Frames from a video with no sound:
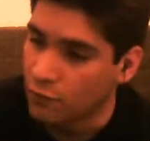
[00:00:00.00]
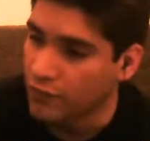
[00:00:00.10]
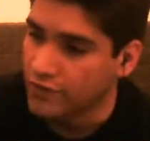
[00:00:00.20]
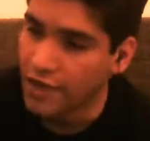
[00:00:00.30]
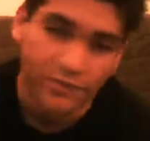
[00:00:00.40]

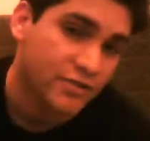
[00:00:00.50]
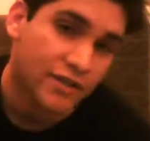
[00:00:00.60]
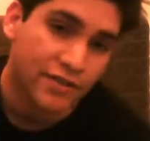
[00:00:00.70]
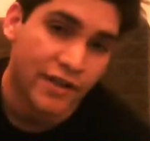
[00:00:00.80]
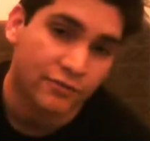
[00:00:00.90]
what happened
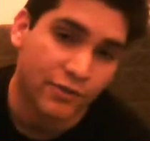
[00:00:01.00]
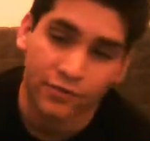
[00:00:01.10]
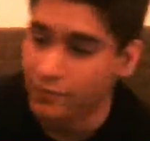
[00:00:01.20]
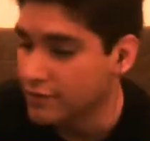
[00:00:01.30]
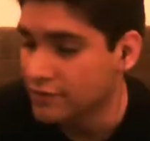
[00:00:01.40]
that night
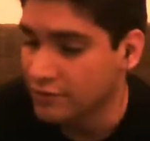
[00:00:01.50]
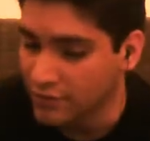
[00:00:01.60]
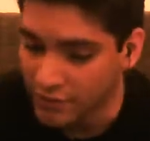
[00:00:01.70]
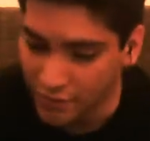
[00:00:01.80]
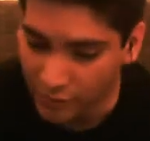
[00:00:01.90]
was really
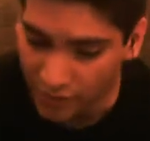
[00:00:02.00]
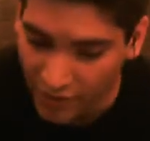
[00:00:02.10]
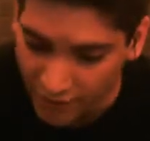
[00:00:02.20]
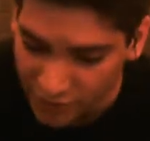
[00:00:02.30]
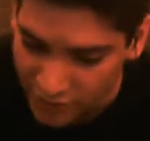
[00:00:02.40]
interesting
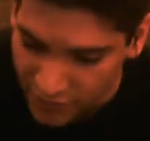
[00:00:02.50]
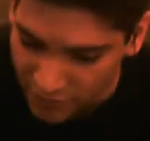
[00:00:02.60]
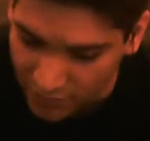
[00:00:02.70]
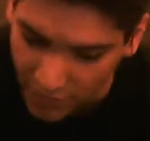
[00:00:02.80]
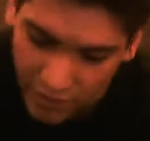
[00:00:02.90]
because after
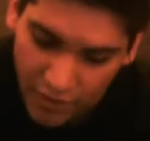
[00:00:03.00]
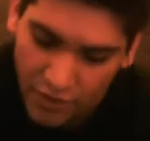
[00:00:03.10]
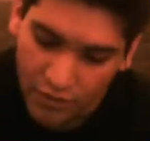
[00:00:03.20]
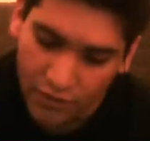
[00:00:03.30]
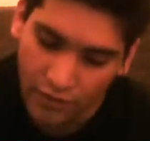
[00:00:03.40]
Shimpla,
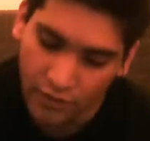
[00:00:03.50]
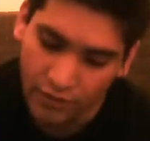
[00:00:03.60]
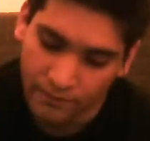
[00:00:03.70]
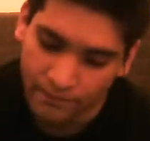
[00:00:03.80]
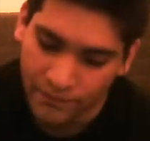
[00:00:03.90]

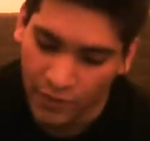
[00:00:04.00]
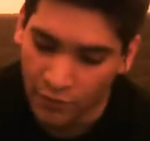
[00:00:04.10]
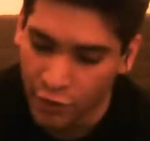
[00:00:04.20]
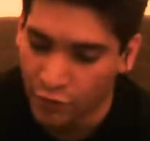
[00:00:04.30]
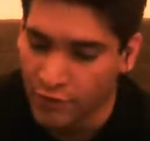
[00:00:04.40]

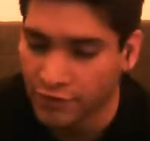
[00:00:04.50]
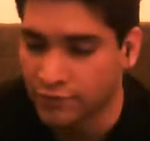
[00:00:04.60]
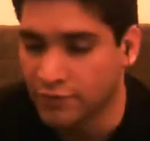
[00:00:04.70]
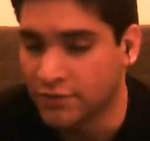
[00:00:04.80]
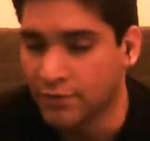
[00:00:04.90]
we
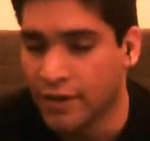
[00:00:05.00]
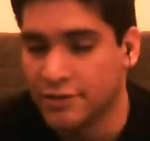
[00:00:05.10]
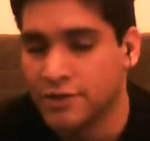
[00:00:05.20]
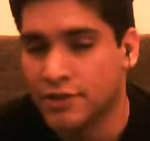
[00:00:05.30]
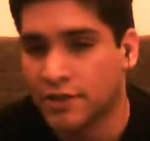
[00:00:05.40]
went with
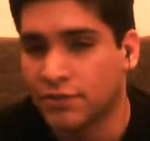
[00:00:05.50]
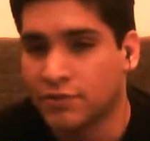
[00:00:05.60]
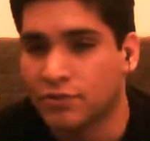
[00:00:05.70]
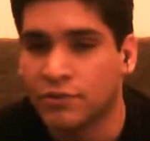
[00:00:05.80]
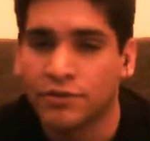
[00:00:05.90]
Sebastian
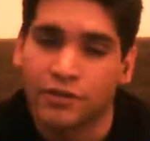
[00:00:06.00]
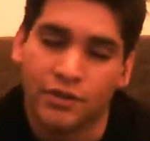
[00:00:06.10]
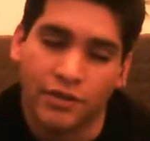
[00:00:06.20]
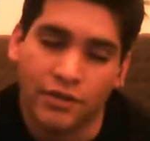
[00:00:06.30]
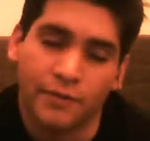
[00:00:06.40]
Getzer,
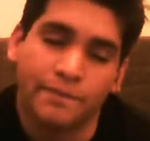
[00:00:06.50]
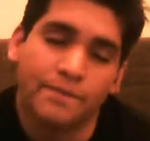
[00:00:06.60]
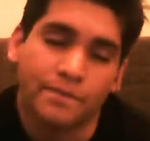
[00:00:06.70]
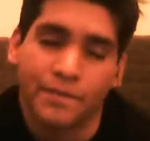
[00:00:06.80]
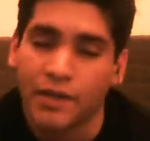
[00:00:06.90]
the
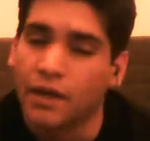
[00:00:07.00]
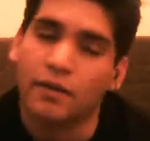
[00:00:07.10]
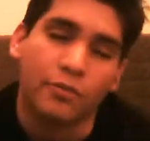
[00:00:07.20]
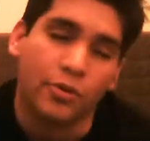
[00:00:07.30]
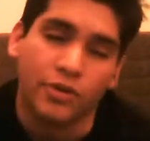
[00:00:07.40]

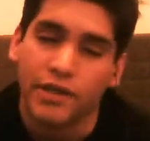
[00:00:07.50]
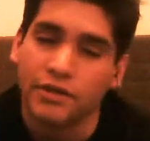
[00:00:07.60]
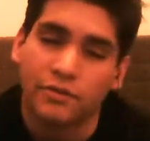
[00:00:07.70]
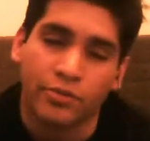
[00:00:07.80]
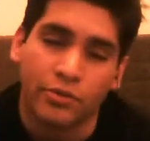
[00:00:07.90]

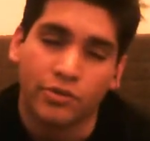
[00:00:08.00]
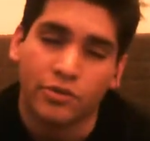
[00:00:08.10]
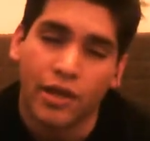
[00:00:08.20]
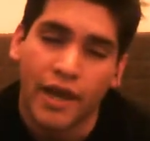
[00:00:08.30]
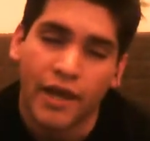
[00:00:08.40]

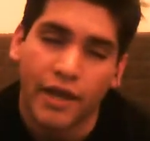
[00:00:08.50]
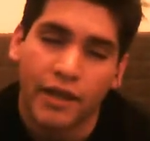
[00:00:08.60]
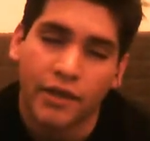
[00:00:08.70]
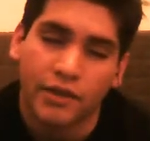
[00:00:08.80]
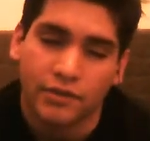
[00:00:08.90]
Polak
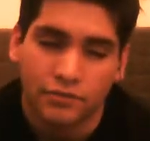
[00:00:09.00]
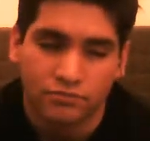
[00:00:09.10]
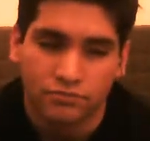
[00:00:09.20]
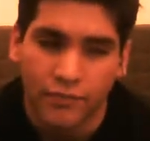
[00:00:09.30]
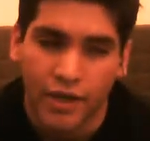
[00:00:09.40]

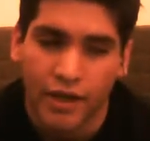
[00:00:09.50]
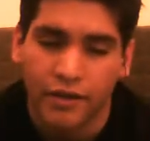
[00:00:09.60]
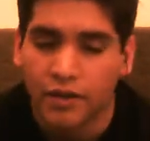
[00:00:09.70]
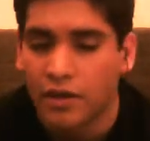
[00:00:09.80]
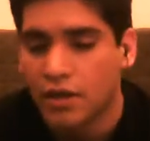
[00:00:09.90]

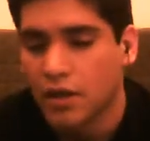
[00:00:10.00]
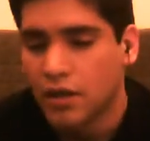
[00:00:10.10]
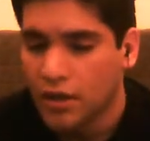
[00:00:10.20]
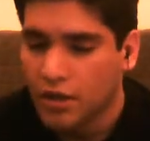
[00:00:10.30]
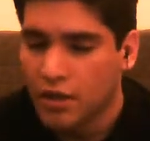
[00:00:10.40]
guy,
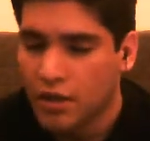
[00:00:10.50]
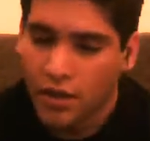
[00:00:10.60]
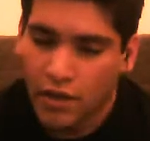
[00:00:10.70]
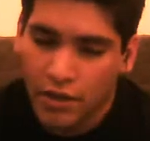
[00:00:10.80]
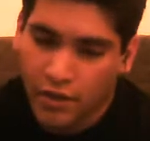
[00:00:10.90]

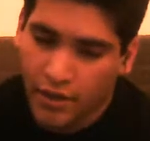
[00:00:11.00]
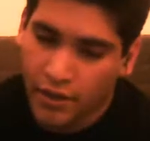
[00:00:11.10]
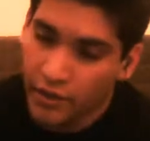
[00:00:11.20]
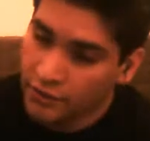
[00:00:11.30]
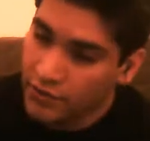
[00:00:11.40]

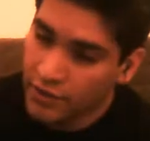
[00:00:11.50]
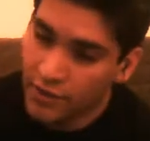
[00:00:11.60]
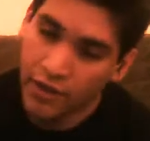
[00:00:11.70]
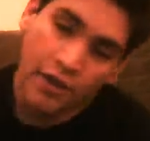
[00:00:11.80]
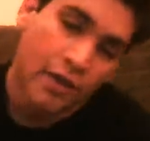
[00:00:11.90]
and
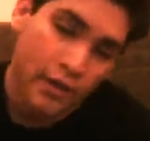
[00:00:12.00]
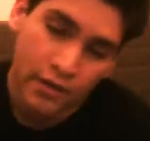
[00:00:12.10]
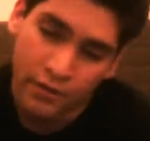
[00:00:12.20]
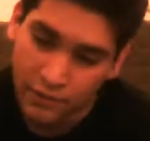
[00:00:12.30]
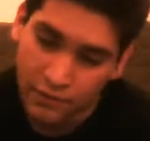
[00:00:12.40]

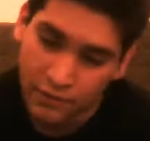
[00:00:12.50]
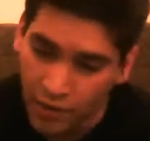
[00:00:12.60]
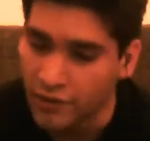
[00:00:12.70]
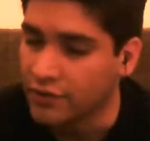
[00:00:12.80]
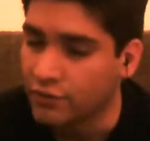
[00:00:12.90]

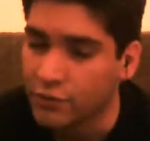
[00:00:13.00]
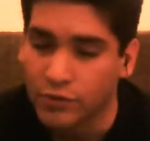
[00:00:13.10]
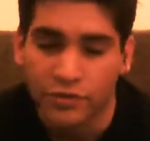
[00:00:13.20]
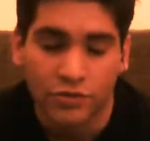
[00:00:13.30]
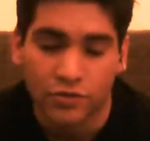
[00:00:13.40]
oh yes, we
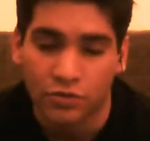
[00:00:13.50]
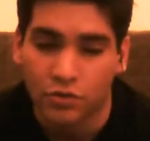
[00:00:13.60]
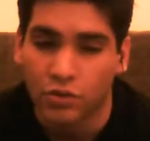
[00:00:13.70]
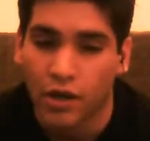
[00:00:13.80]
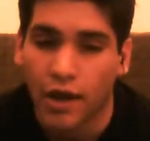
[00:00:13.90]
went
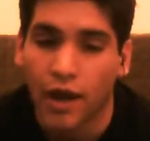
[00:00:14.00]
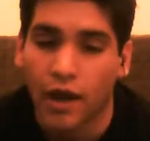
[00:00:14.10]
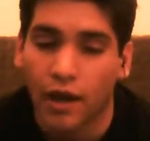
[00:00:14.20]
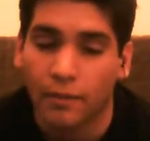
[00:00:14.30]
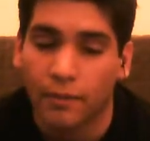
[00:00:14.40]
to
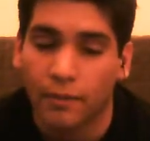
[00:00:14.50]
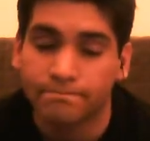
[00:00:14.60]
a